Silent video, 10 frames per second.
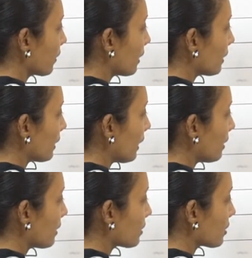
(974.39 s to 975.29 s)

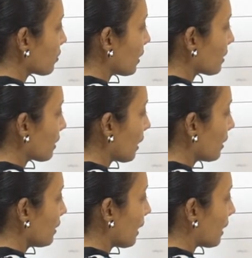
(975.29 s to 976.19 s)
again a straight
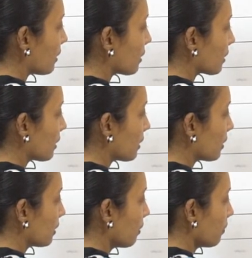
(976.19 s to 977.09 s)
line and a
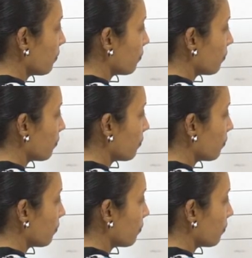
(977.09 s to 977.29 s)
curve.